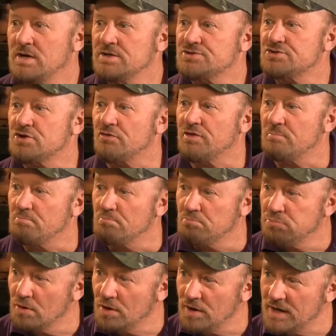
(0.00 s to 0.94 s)
So the
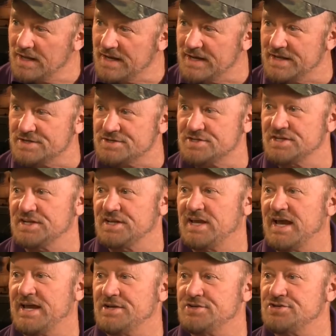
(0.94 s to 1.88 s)
bullet is
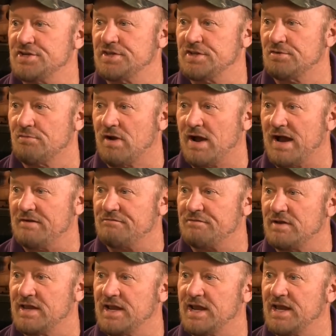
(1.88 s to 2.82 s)
engaging the
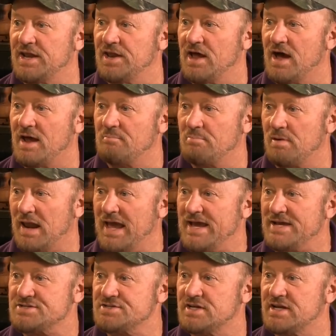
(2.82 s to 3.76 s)
rifling and not
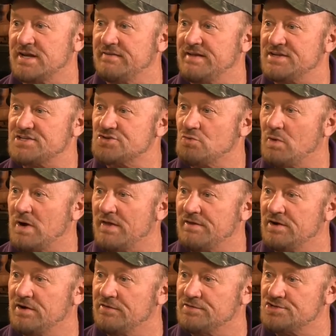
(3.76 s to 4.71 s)
plastic, and that's why
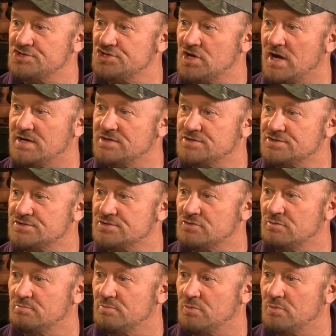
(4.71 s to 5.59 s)
the other shots are so